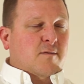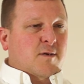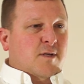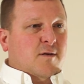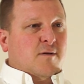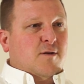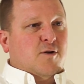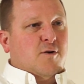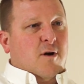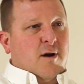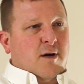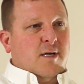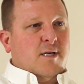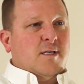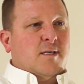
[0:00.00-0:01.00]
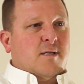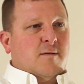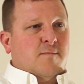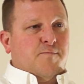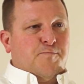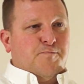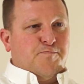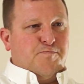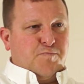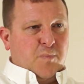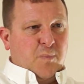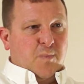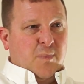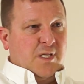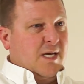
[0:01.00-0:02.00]
do the drawings, and
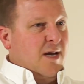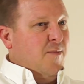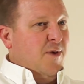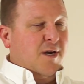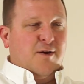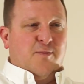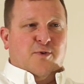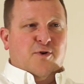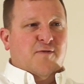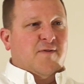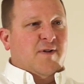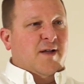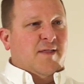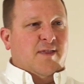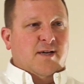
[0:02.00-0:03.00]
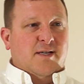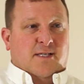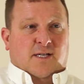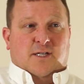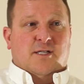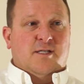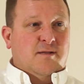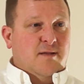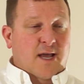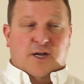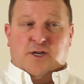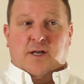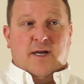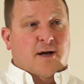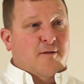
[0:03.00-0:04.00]
by the time we get approval on things, that's just
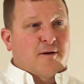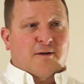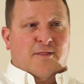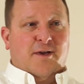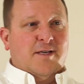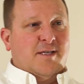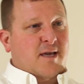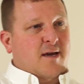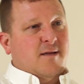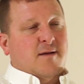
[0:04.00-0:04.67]
naturally how long things take to